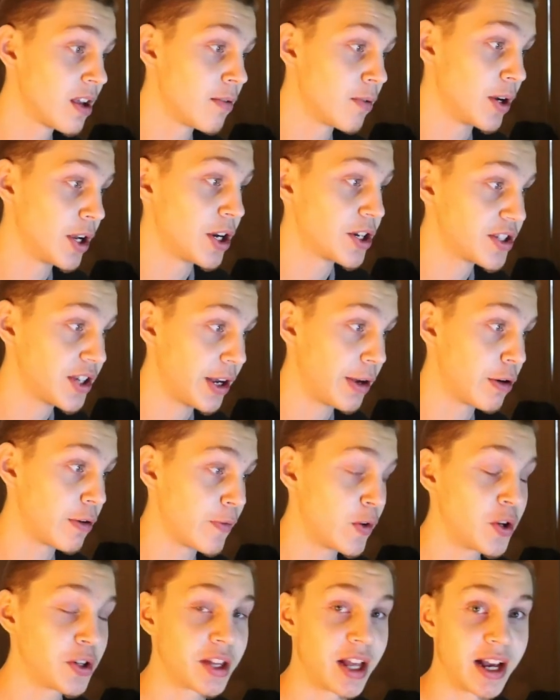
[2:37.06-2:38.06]
Well, here's how you
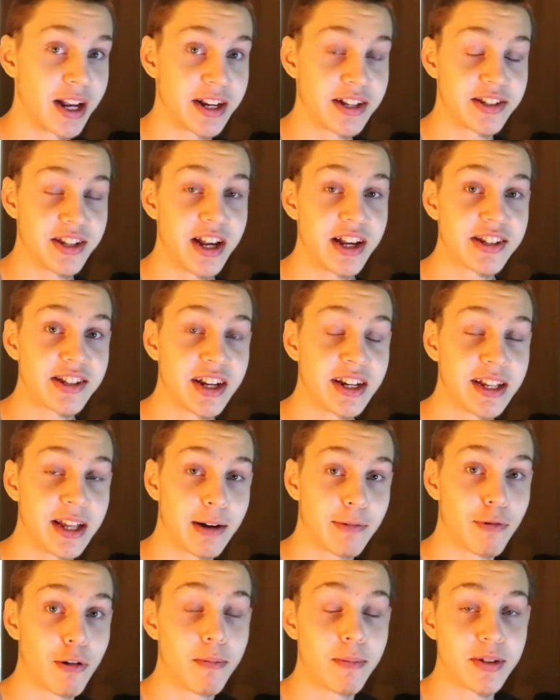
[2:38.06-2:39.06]
refute that, because they say
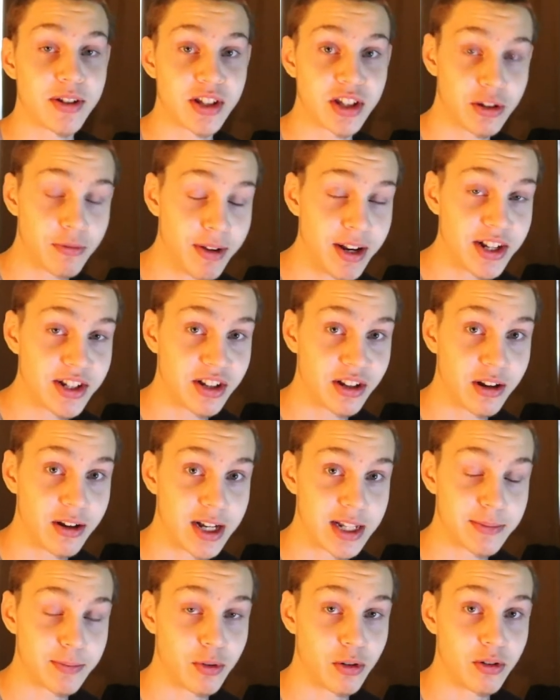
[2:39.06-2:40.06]
that Romans three is the
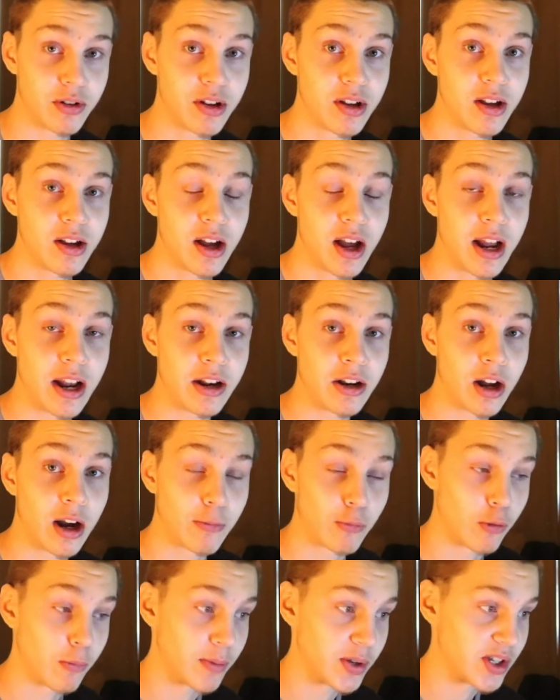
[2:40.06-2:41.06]
gospel and
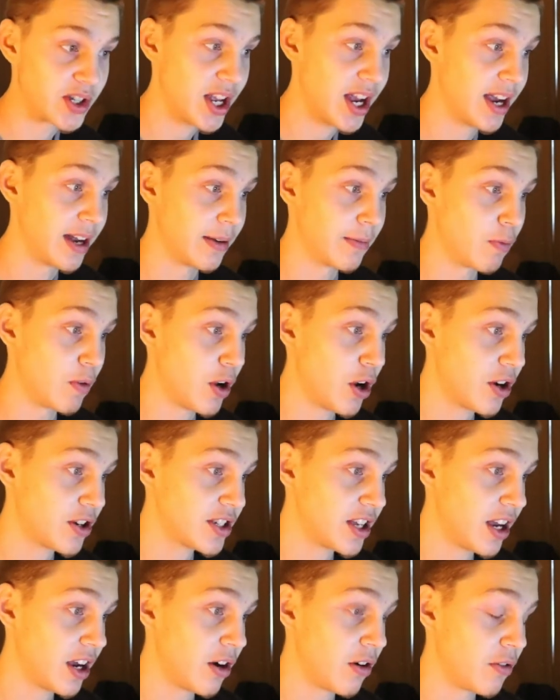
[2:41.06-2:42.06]
not Romans ten. Well,
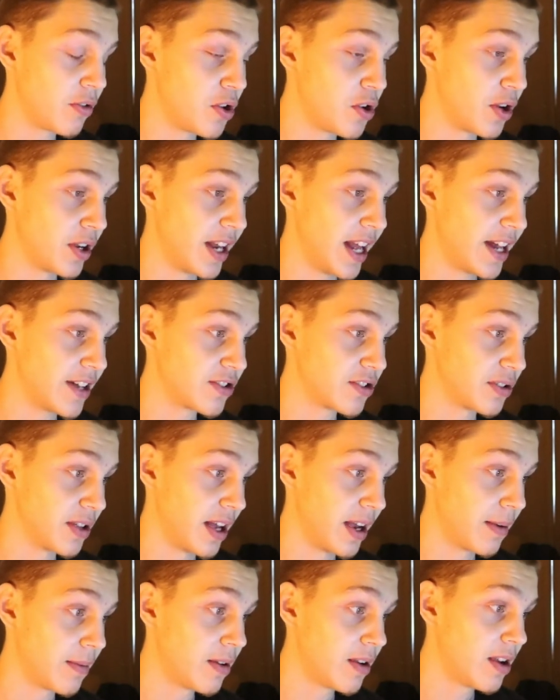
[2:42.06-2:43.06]
here's how you can answer
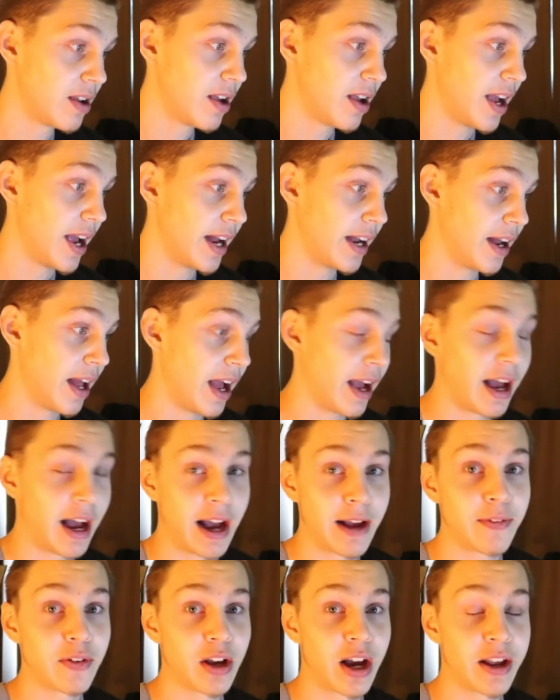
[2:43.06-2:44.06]
that. And
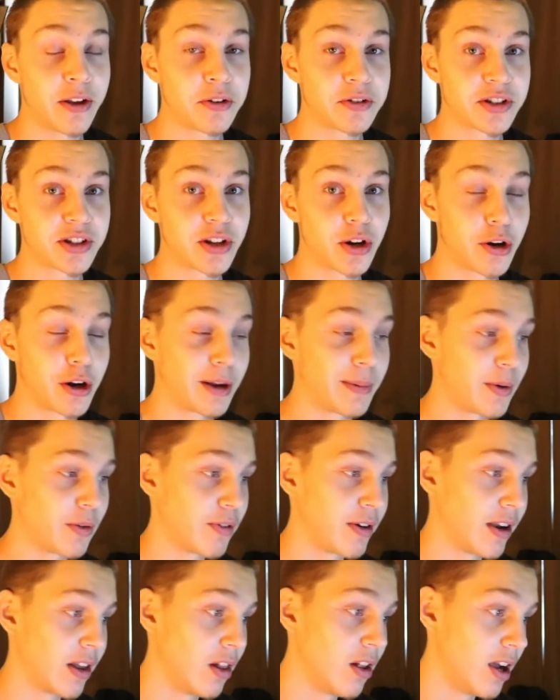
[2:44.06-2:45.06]
I, I use this argument
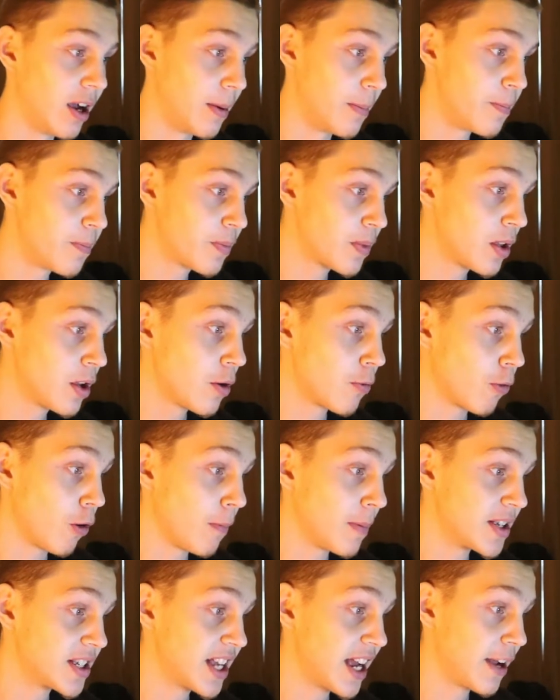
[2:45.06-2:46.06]
quite a lot.
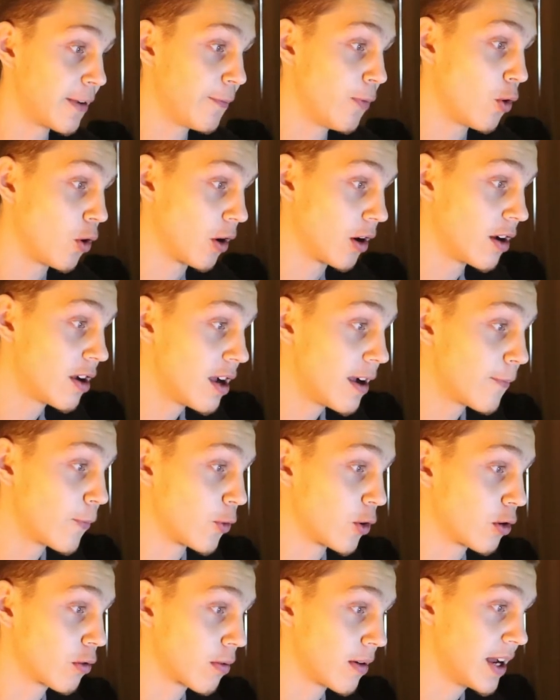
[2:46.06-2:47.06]
Romans ten four,
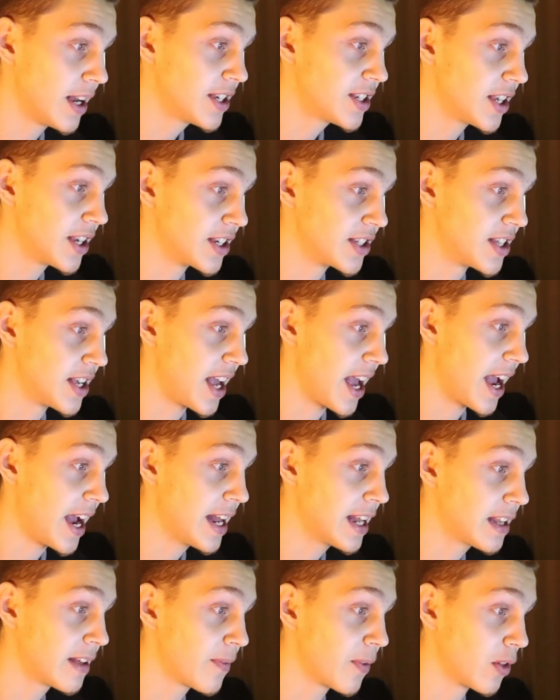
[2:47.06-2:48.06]
"For Christ is the
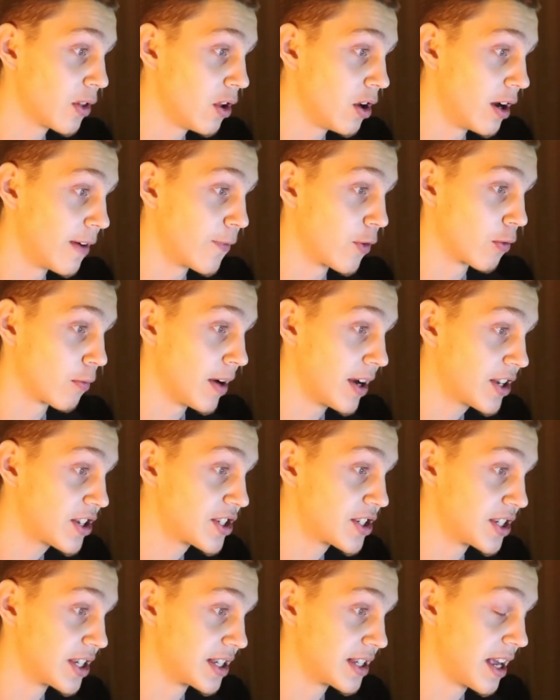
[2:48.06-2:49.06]
end of the law for
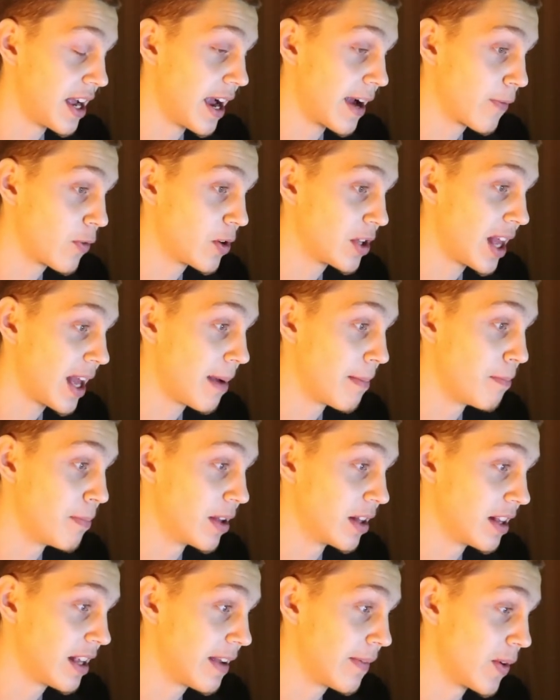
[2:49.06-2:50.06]
righteousness to everyone that
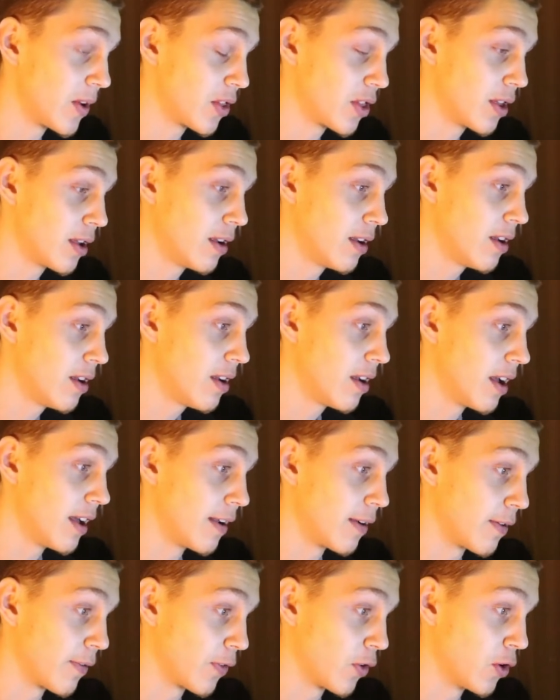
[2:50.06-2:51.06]
believeth."
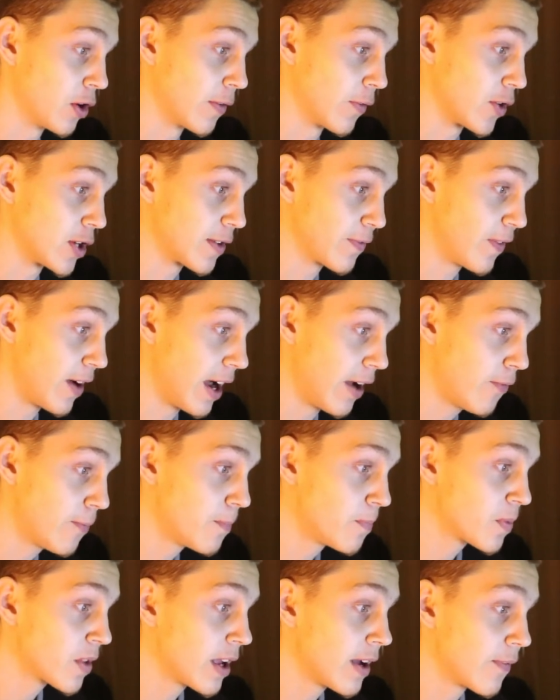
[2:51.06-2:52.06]
And you go to verse five,
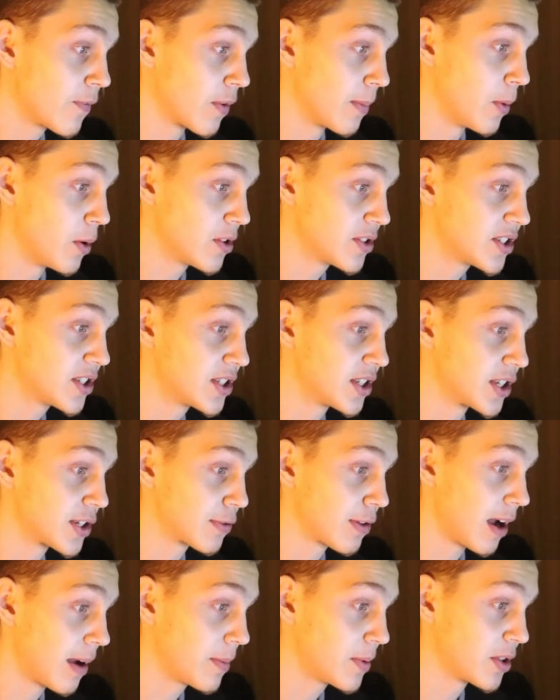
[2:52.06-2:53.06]
"For Moses
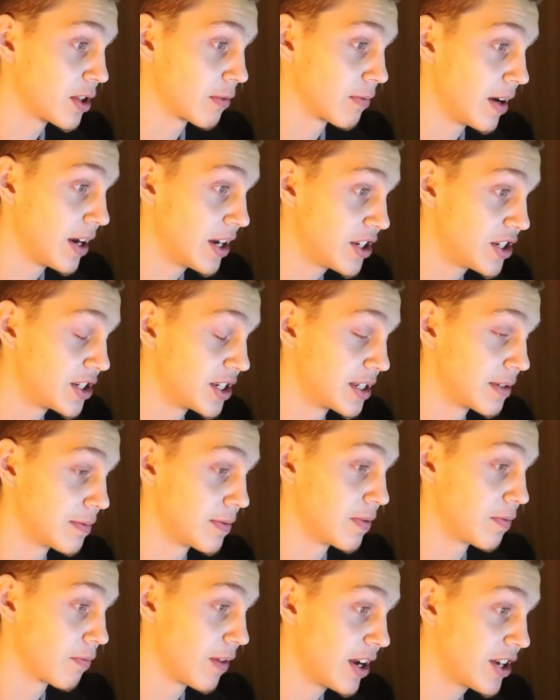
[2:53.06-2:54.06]
describeth the righteous,
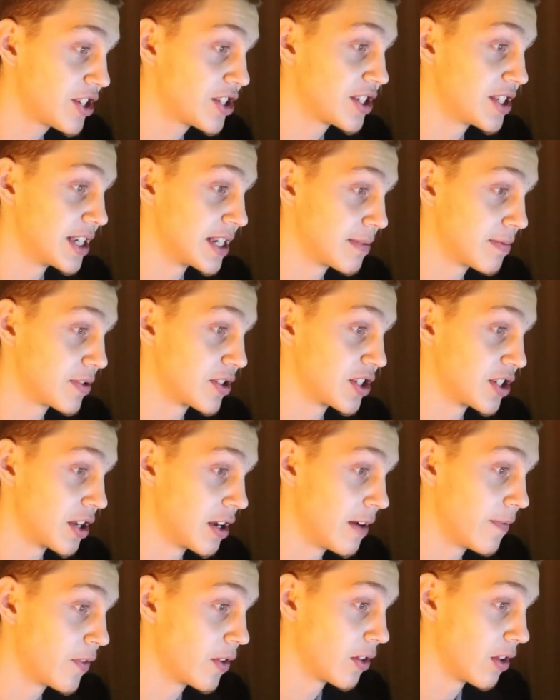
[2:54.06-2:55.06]
righteousness which is
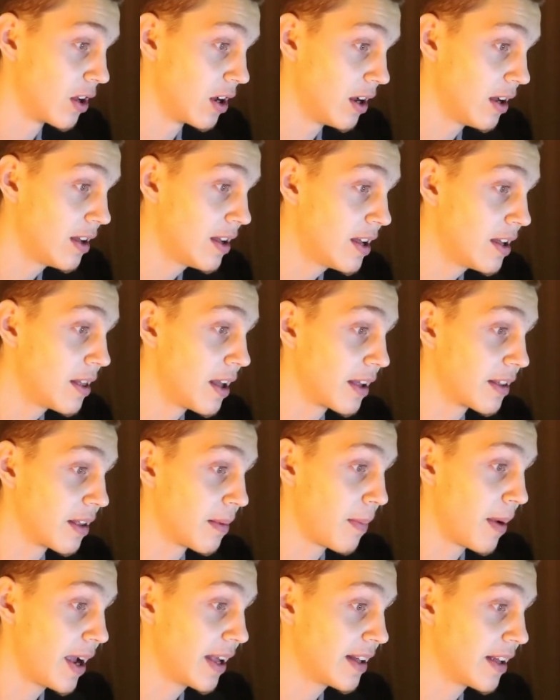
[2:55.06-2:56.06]
of the law, that the
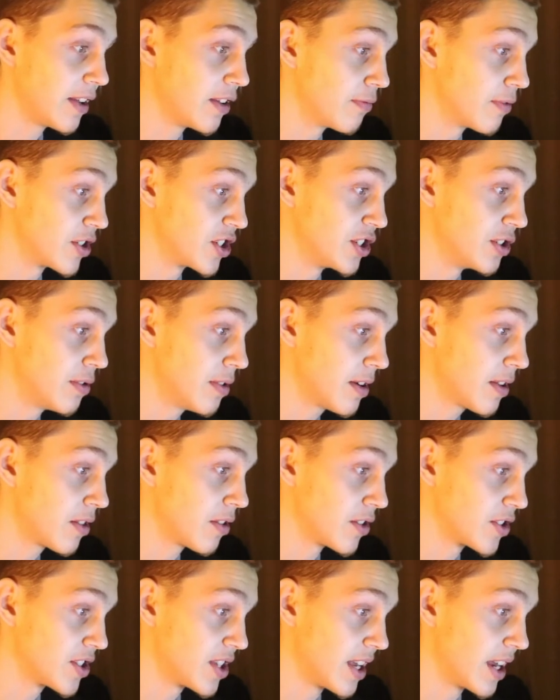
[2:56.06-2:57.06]
man that, which doeth
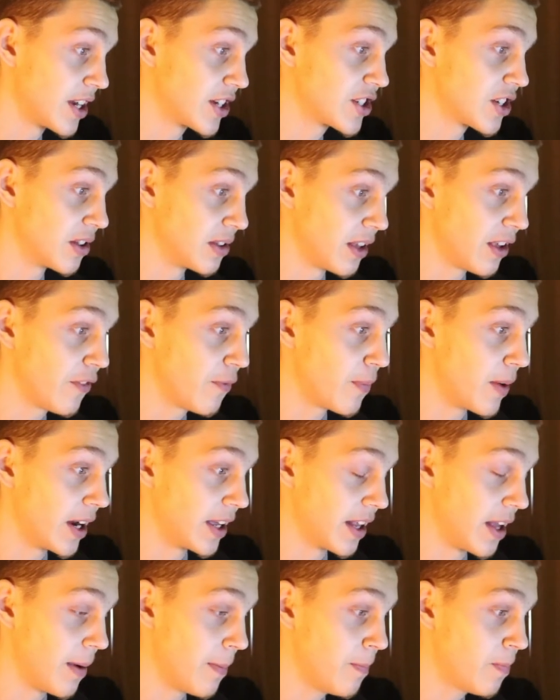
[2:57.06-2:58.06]
those things shall live by
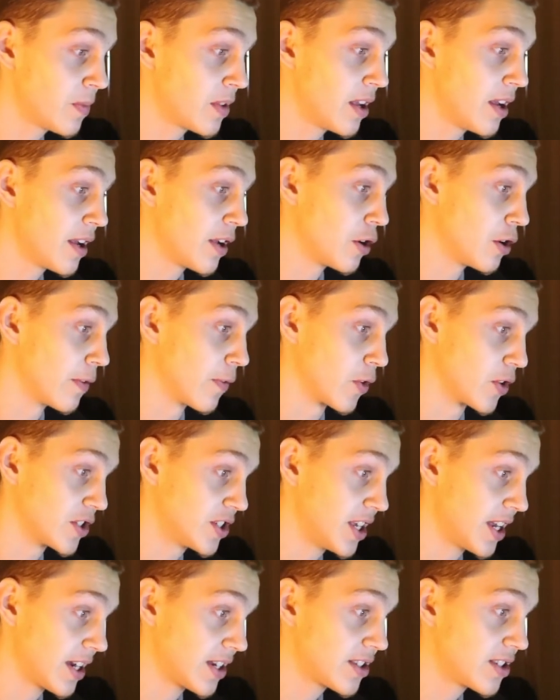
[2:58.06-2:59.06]
them." Go to verse
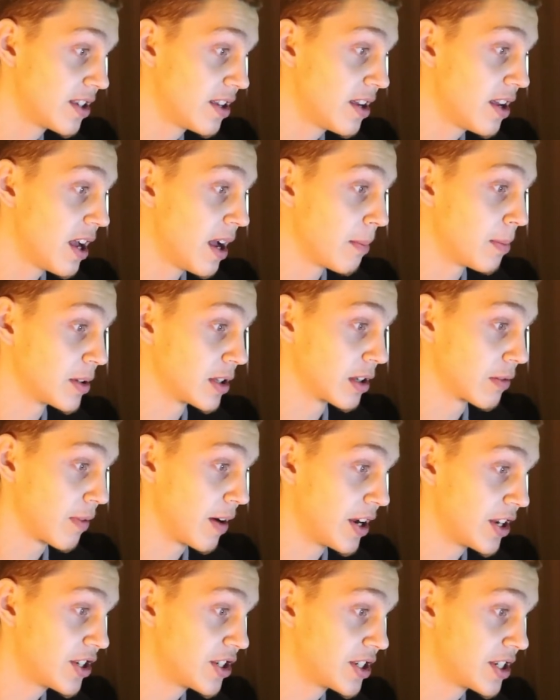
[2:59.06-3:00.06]
six, "But the
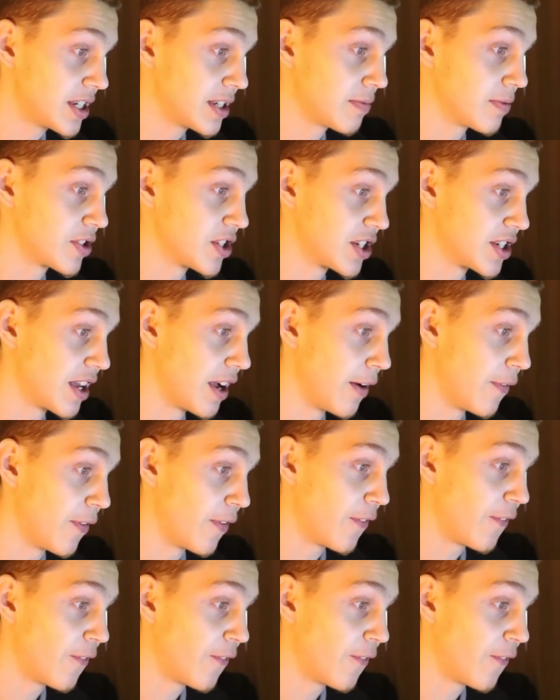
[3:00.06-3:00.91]
righteousness which is of